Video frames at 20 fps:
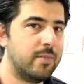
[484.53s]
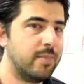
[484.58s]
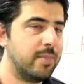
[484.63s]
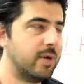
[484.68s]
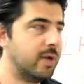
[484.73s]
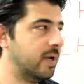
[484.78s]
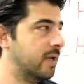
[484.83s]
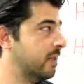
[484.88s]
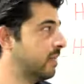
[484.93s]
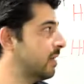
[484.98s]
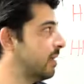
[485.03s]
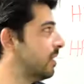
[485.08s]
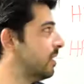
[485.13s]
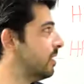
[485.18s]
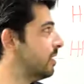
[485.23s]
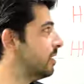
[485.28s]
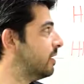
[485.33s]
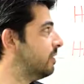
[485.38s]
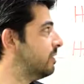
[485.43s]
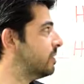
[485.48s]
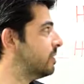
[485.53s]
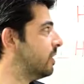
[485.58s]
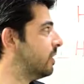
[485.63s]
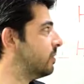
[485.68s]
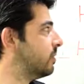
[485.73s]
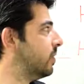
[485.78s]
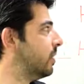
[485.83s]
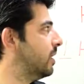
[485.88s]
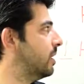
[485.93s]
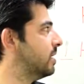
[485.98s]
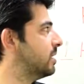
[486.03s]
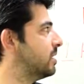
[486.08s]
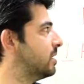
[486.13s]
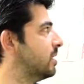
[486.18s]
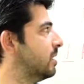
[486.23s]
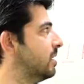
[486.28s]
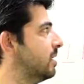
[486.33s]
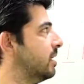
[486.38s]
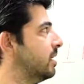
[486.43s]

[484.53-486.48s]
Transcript: but the result was,